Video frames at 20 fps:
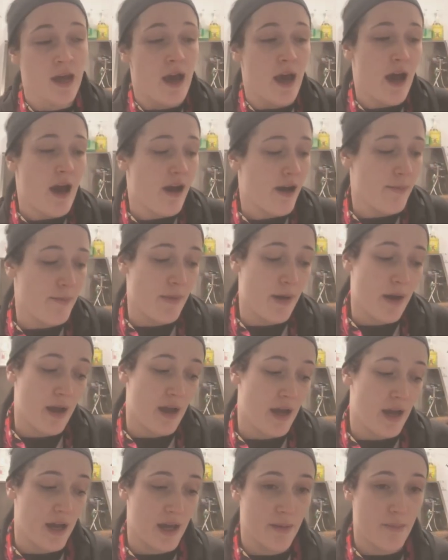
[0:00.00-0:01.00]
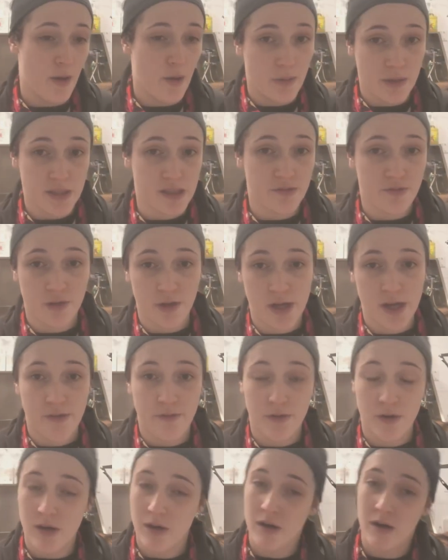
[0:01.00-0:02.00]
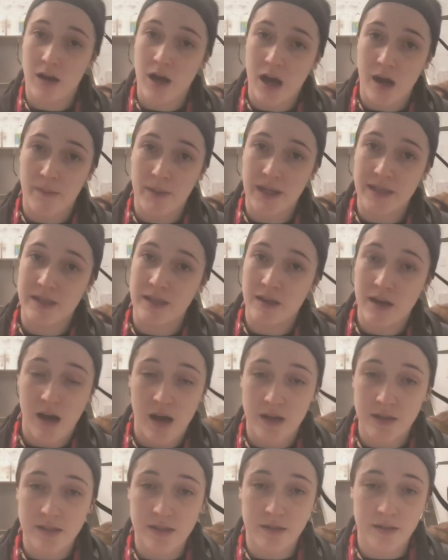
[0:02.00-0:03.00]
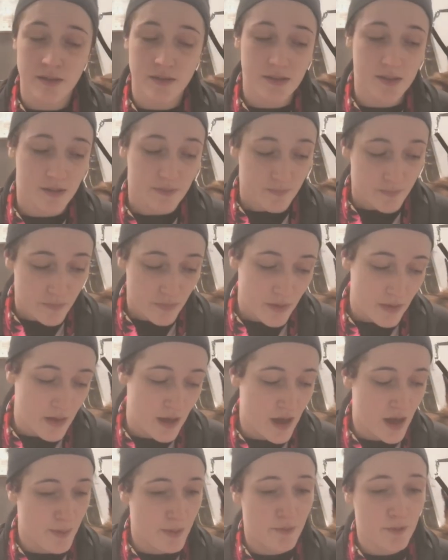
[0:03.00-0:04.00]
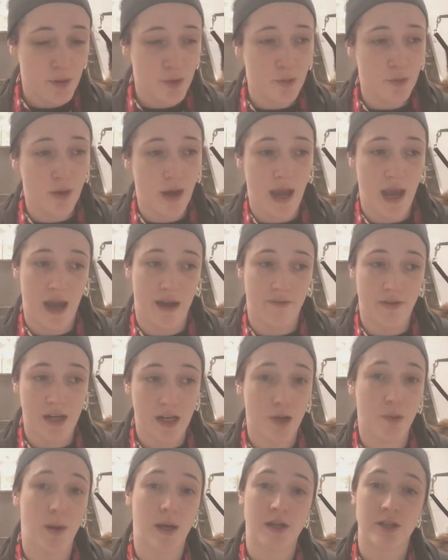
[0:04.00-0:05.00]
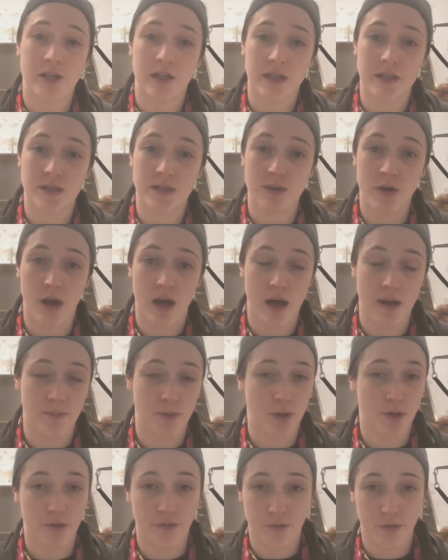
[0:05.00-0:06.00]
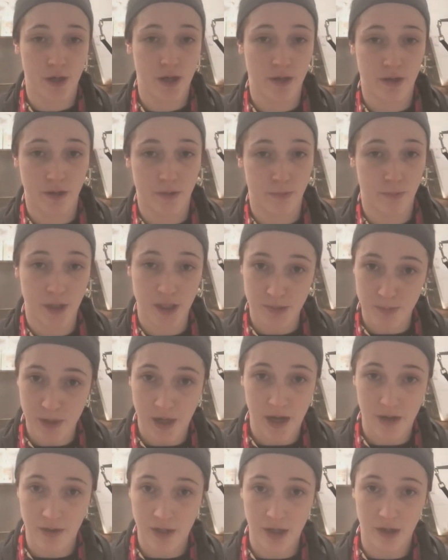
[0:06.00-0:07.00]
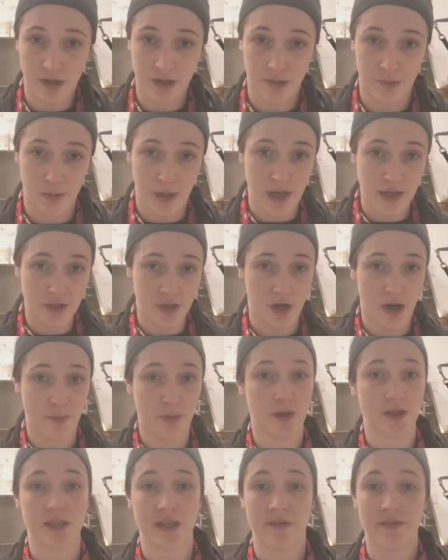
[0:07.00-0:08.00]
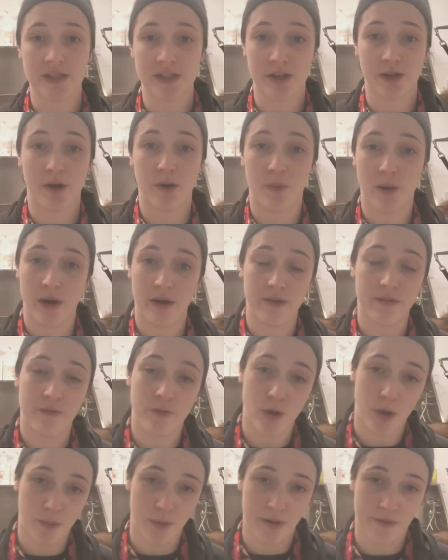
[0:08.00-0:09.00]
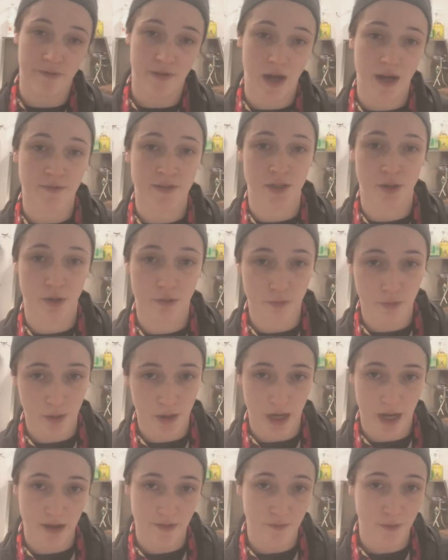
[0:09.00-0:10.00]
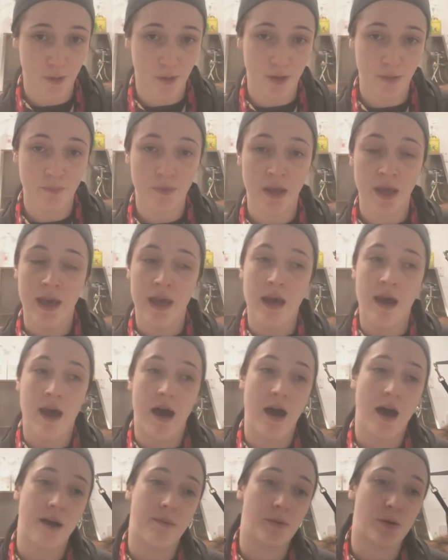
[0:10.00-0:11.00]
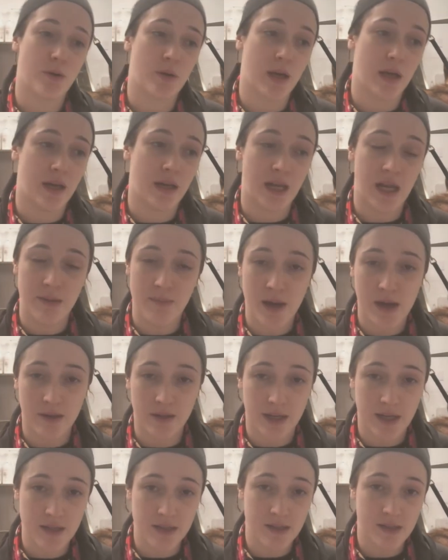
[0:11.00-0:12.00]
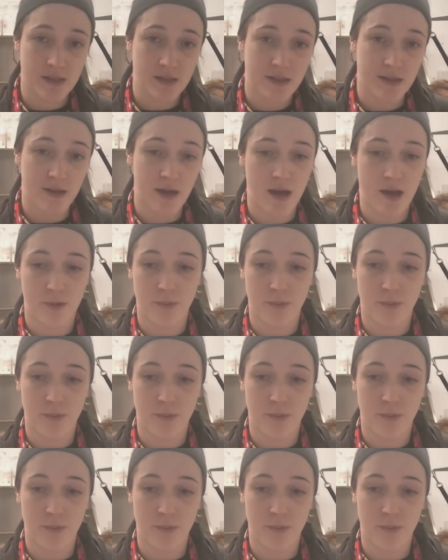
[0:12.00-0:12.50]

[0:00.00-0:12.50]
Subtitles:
I am always free for comments and consults. If you have any questions, you're free to reach me out here at the ranch. Our number is 701-415-0494. You can email us.